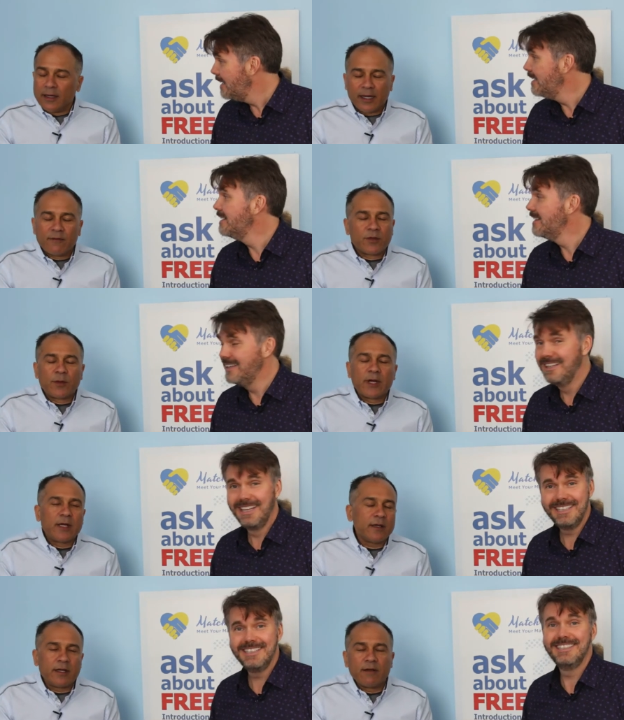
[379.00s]
Speaker 1: In
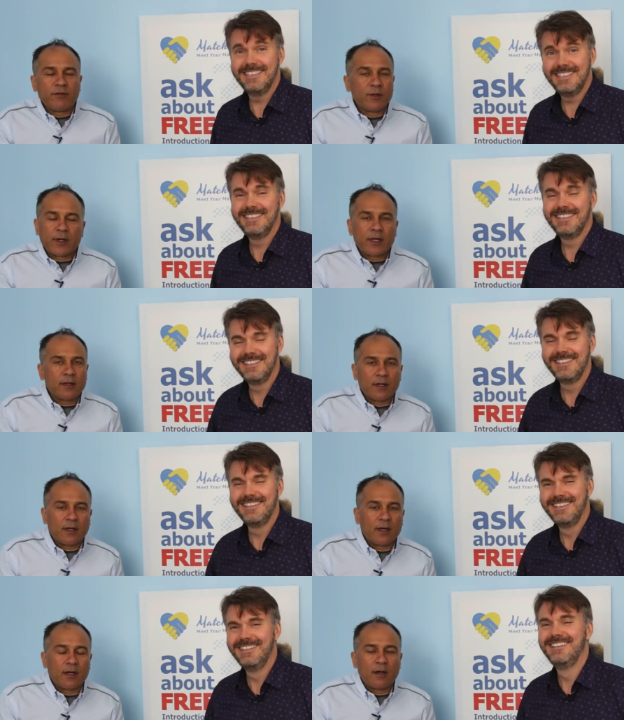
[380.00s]
every way.
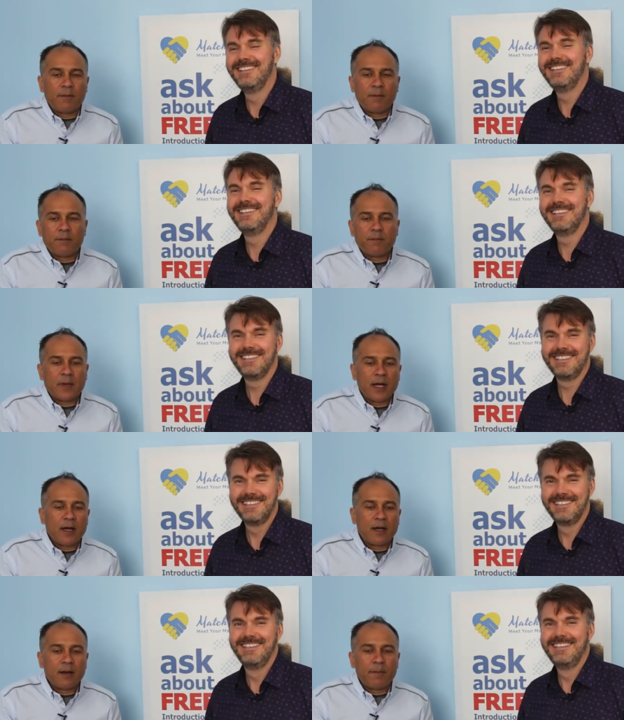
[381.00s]

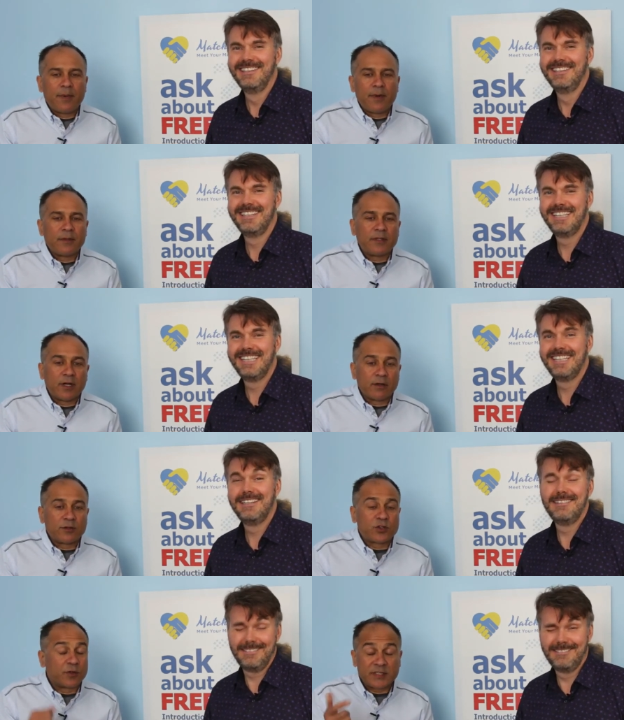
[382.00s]
But
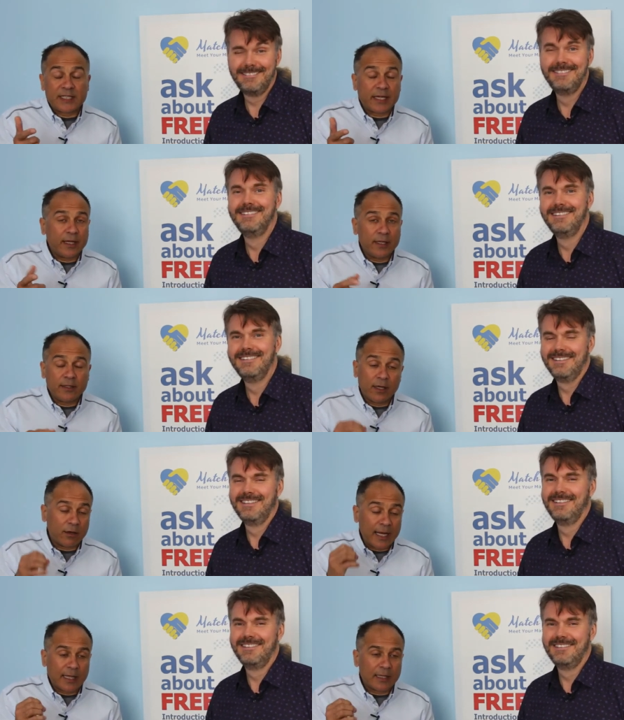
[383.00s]
they're sophisticated,
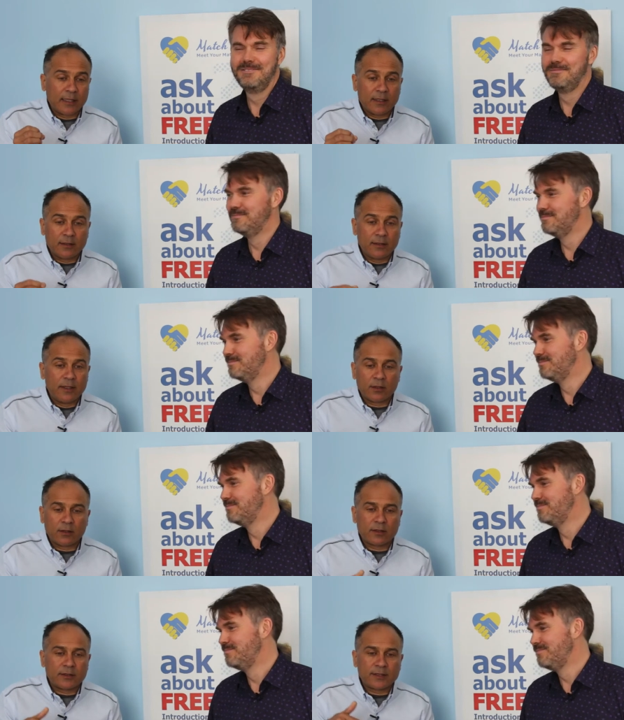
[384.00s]
they're elegant,
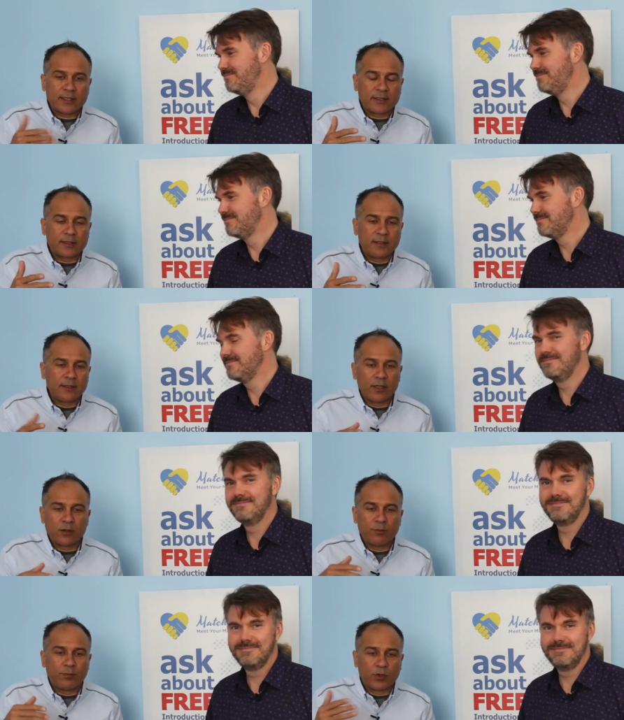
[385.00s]
they're sexy,
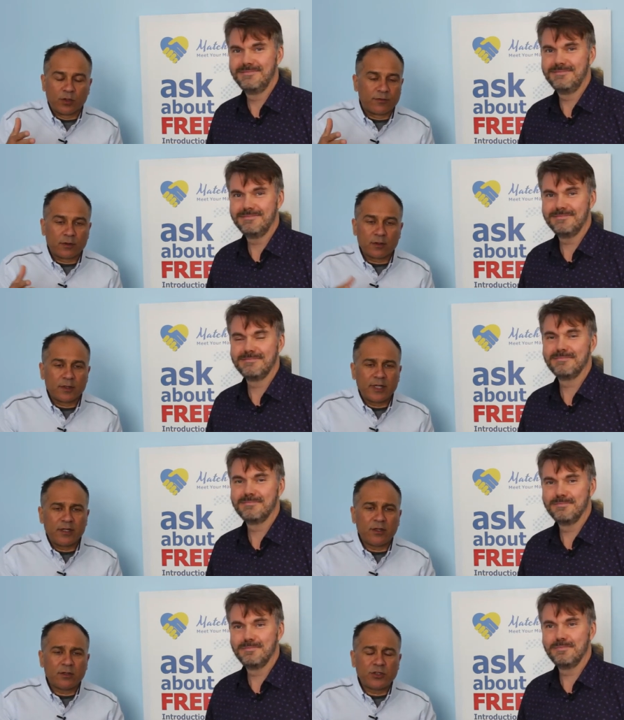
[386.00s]
they're beautiful.
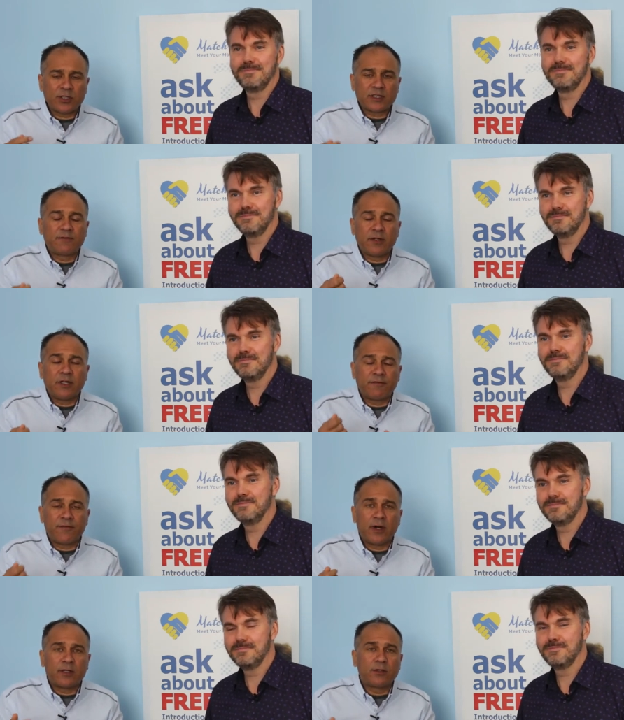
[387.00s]
They are just very
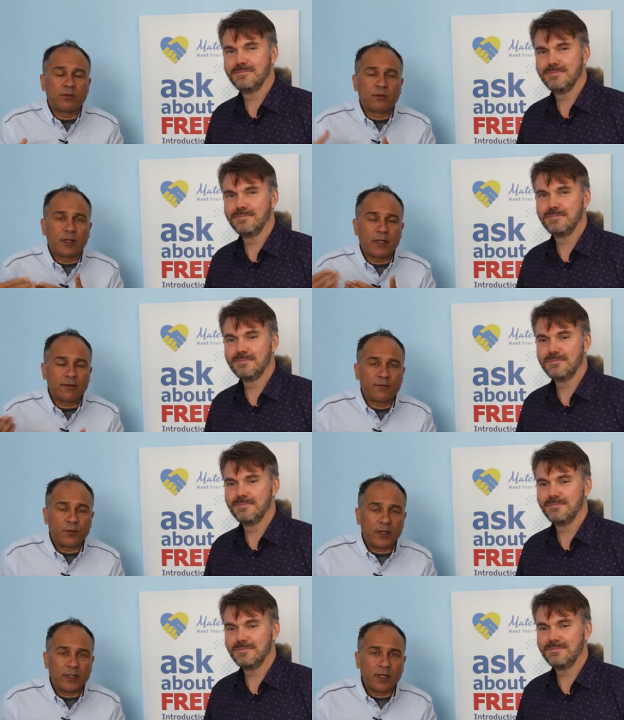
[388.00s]
fun to live
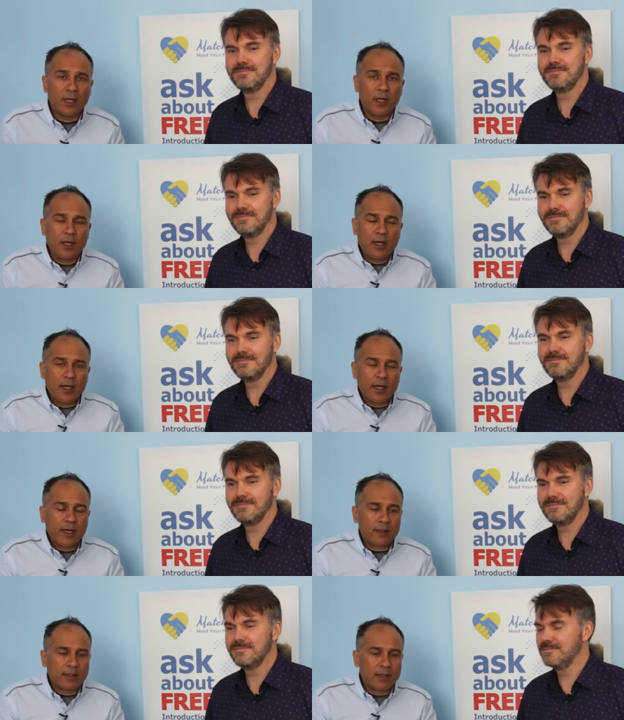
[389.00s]
with.
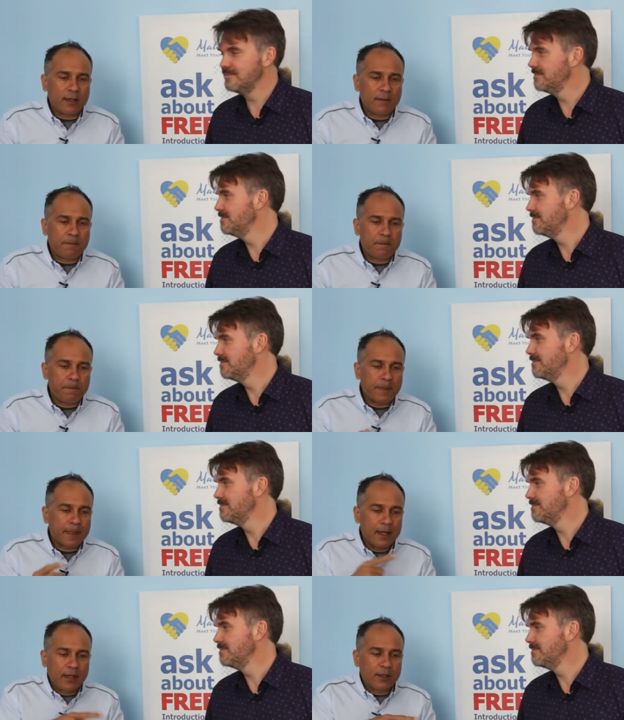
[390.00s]
And
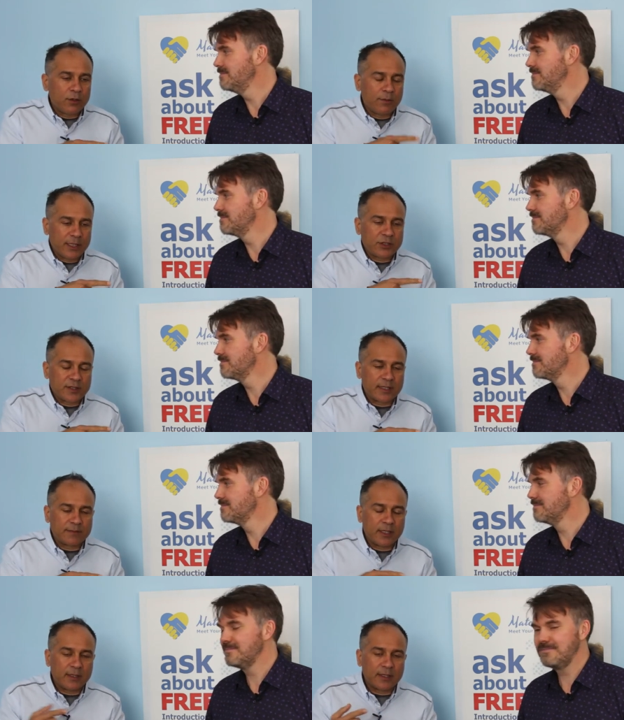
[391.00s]
you mentioned
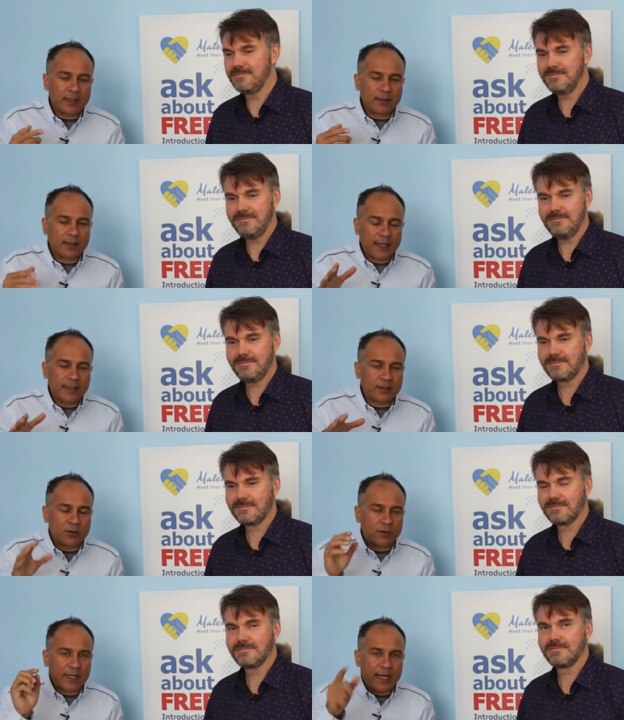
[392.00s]
something that guys
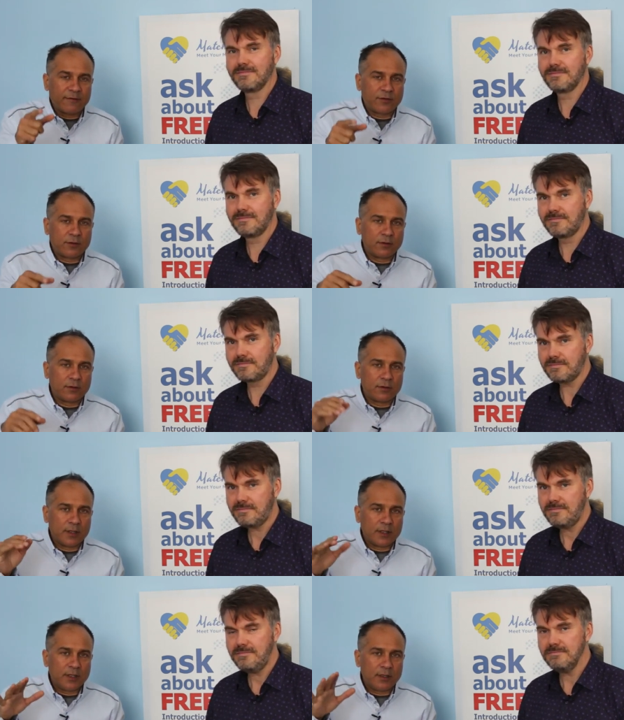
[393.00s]
don't have to
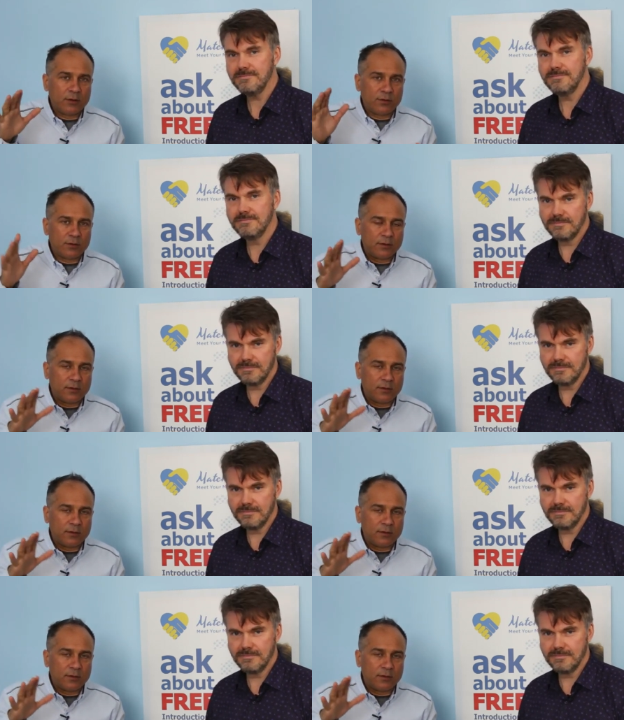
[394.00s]
really do